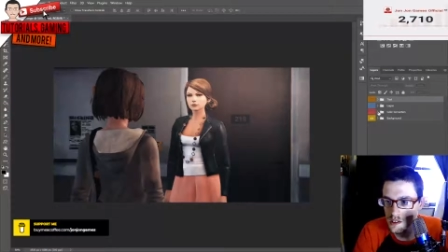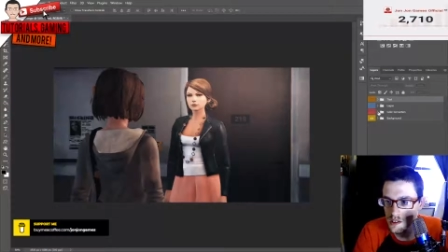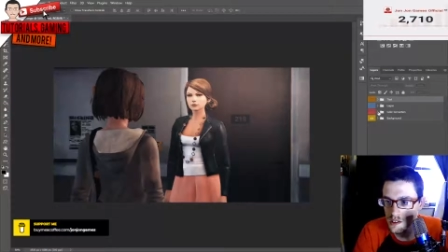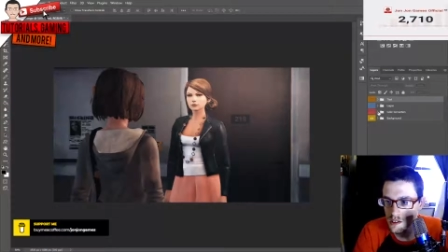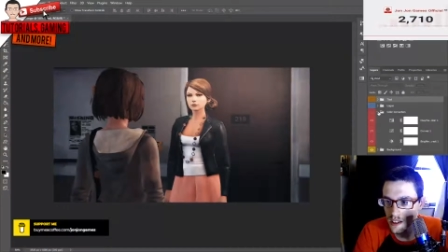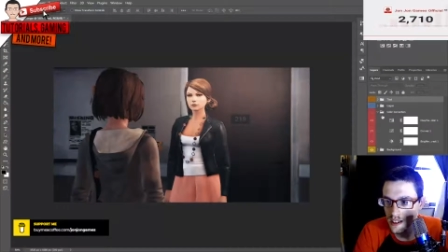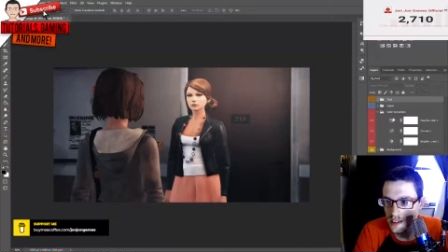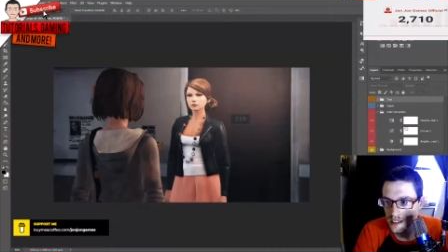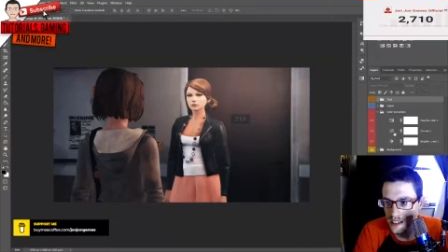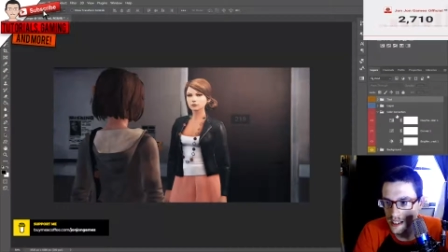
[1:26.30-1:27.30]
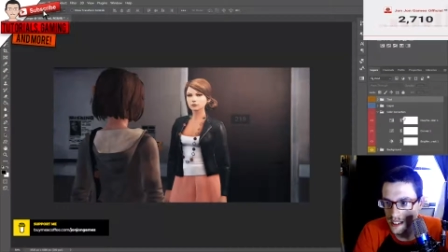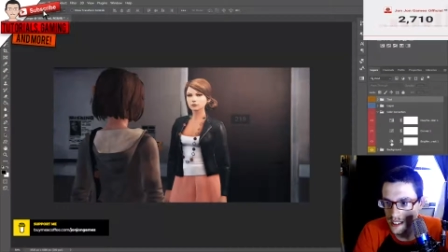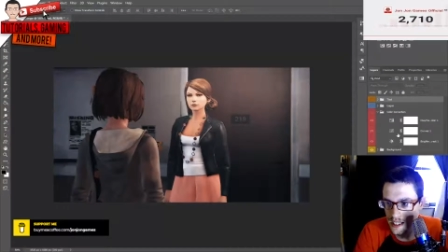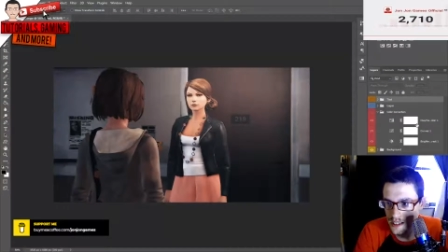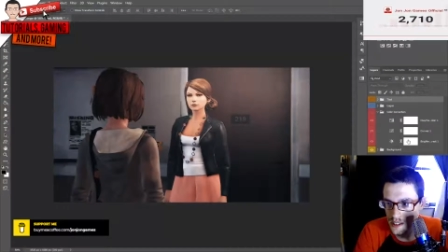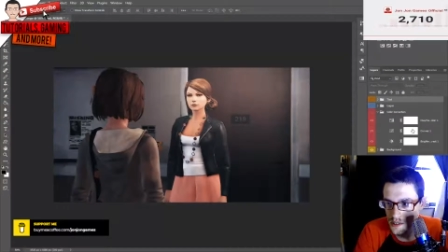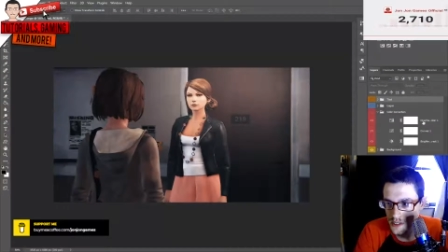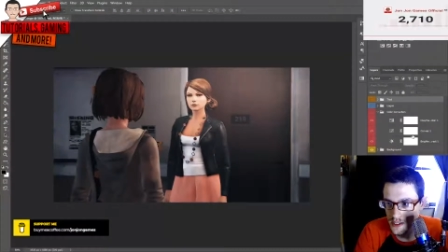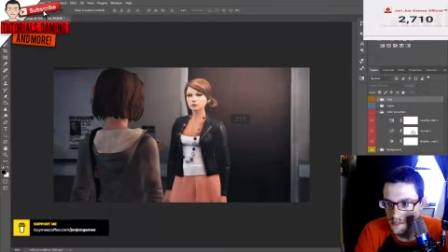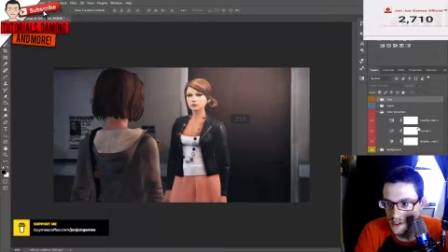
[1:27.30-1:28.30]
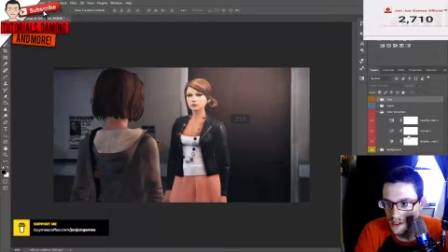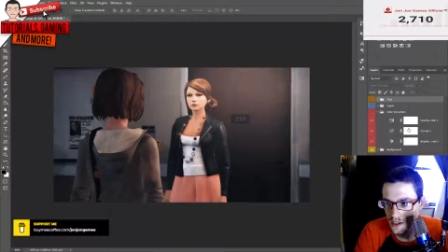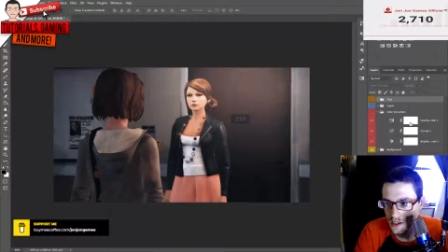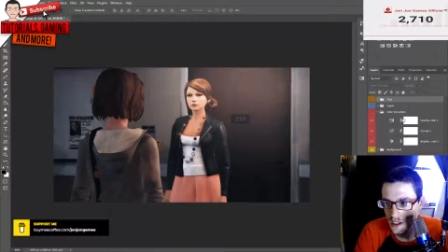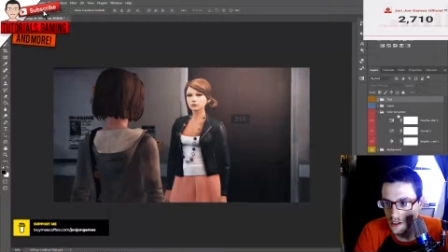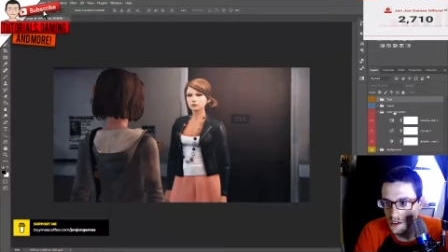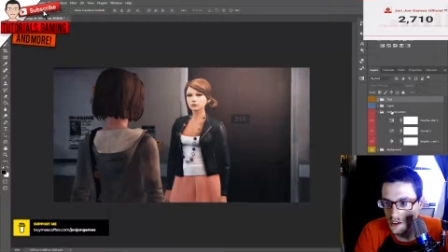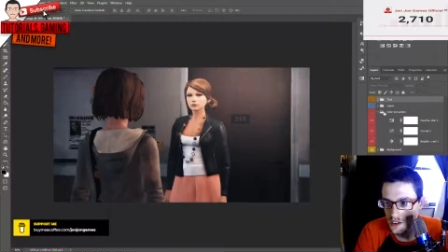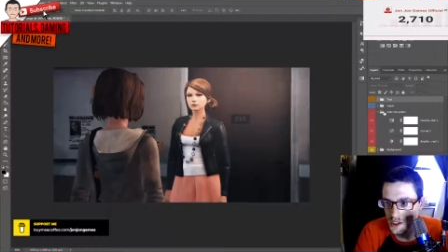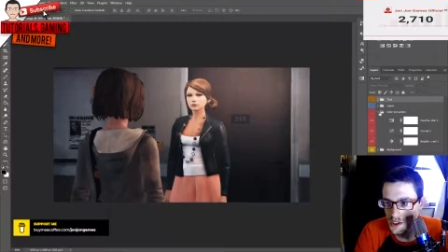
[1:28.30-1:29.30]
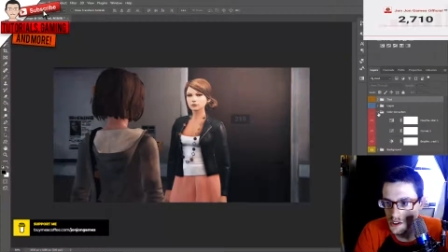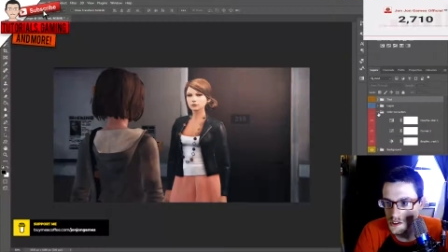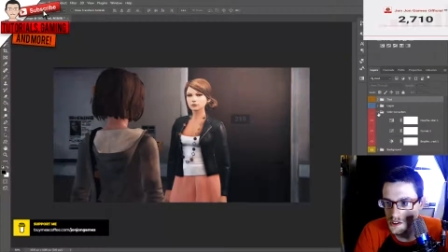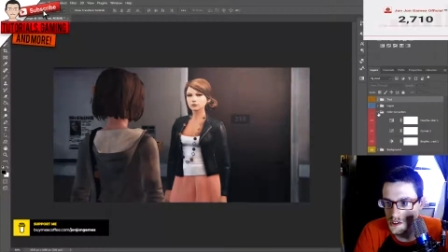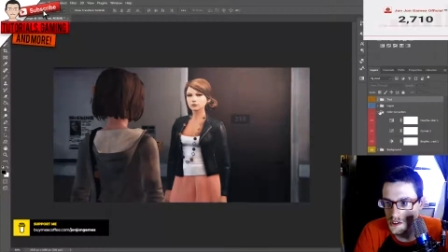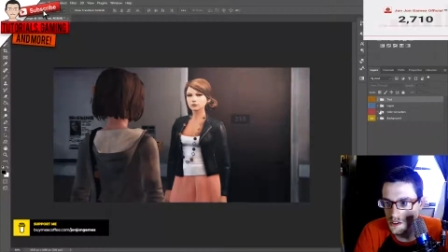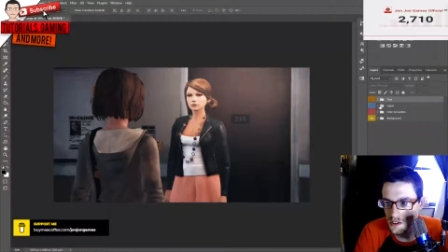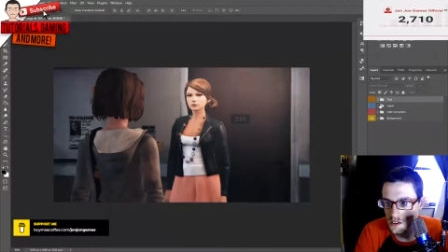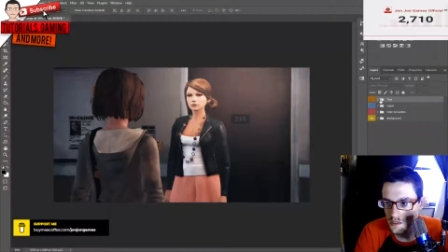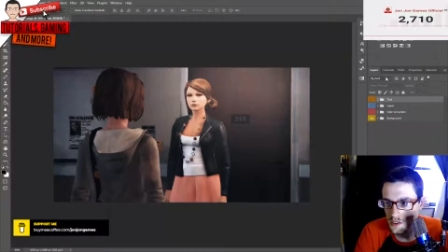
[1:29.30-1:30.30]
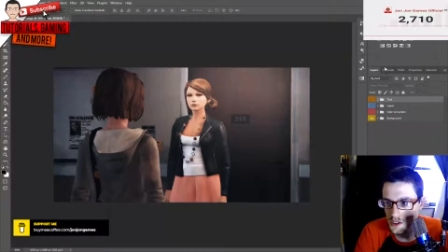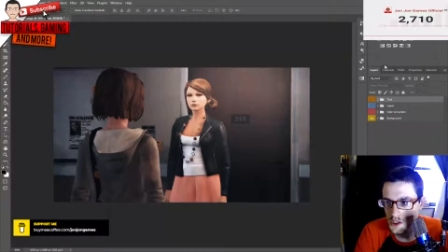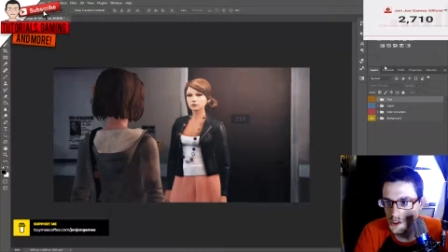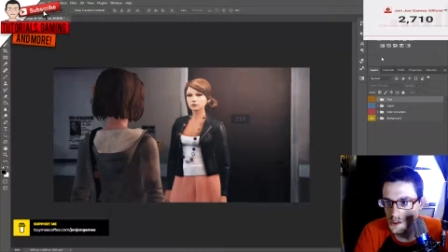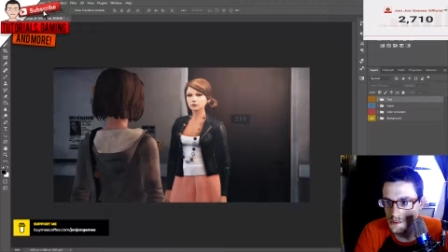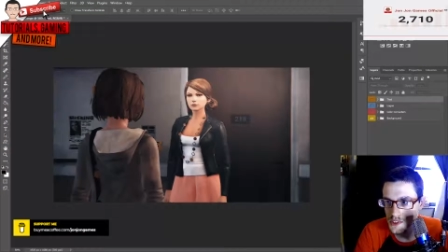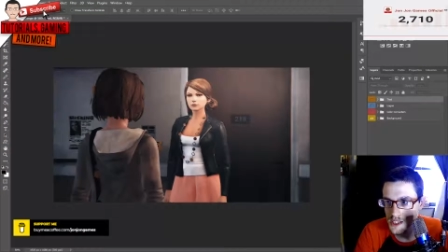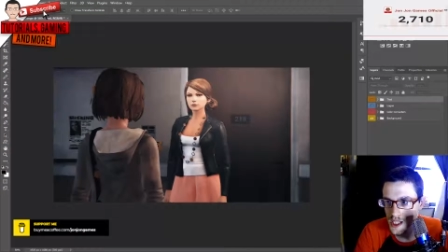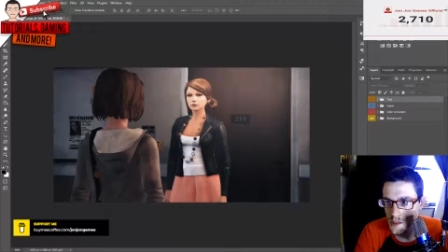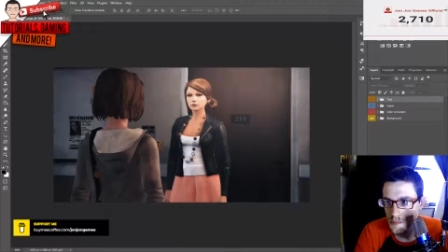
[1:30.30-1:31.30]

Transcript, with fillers: So and, and I added three different color corrections for the adjustments tab.